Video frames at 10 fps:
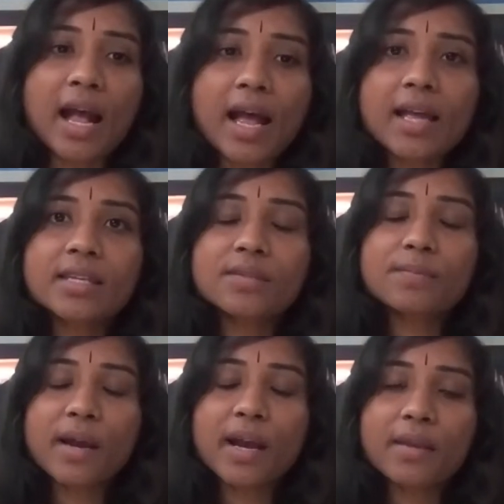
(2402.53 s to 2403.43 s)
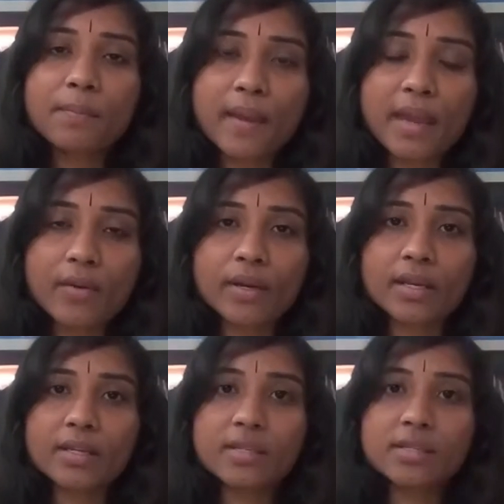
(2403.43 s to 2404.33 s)
as my
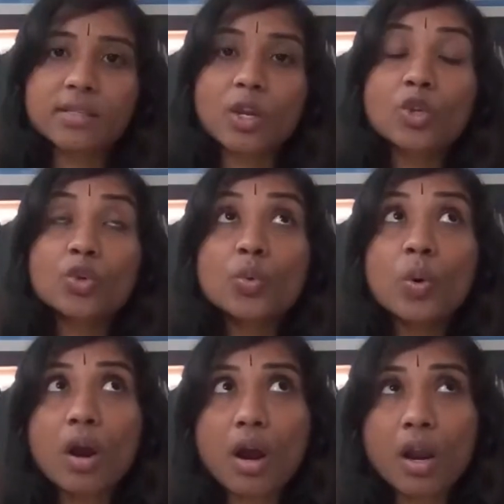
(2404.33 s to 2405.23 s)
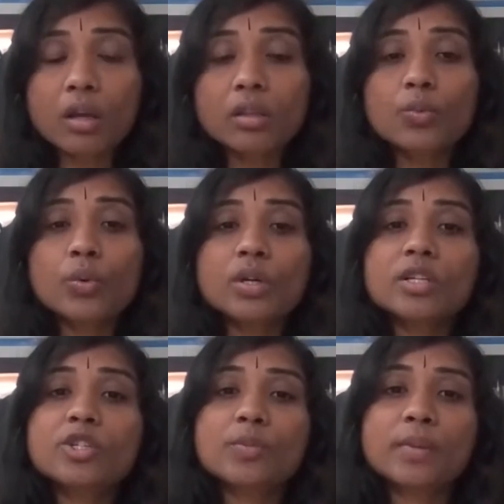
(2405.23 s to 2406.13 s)
parents, you are the
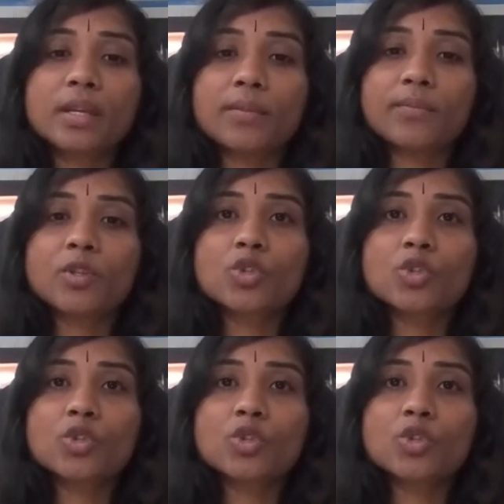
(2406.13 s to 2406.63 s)
world to me.